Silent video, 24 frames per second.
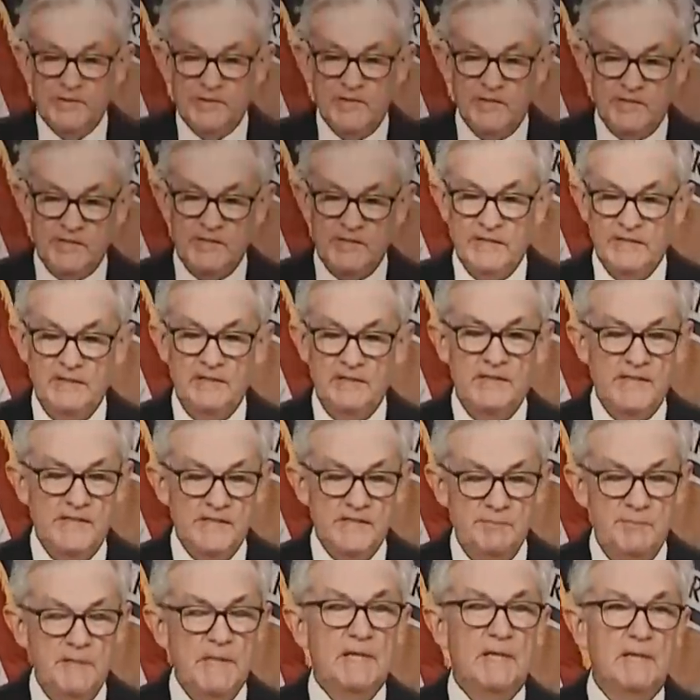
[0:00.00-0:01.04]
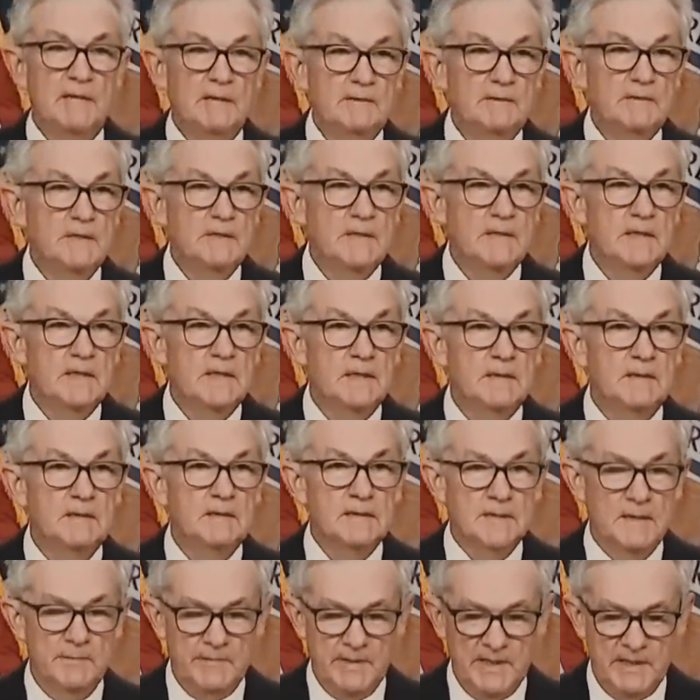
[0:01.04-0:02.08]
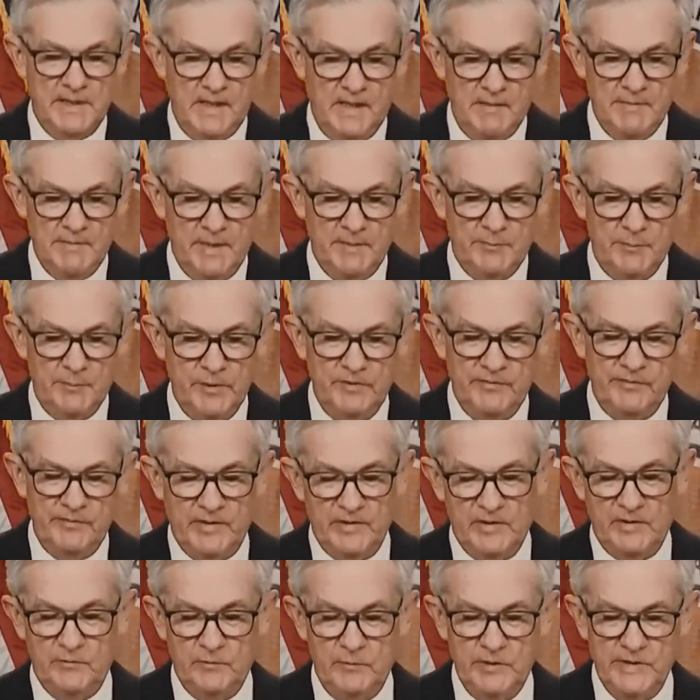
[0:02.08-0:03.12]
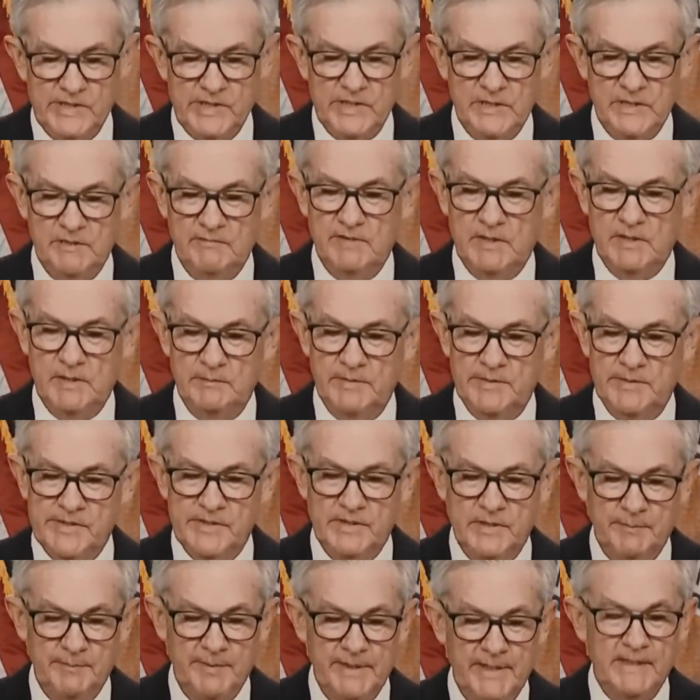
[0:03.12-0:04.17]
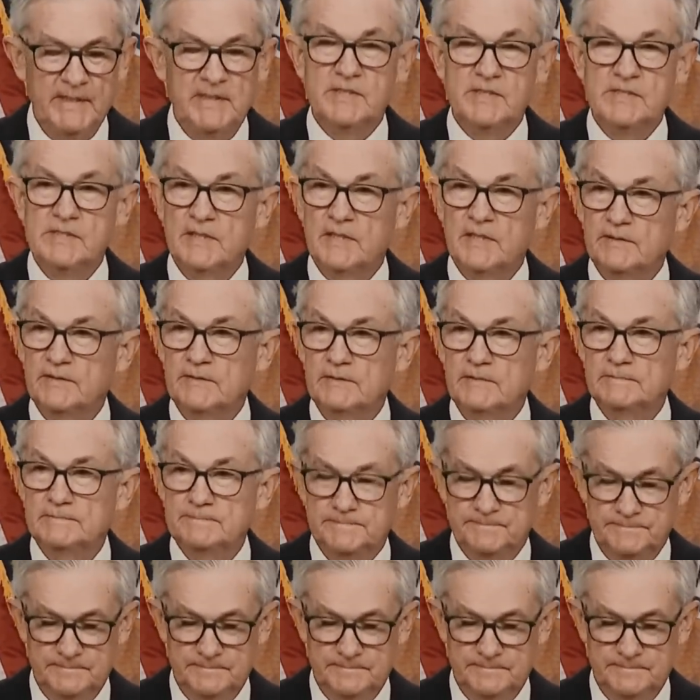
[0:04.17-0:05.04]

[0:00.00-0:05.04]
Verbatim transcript: discussing today's meeting, uh, let me comment briefly on recent developments in the banking sector.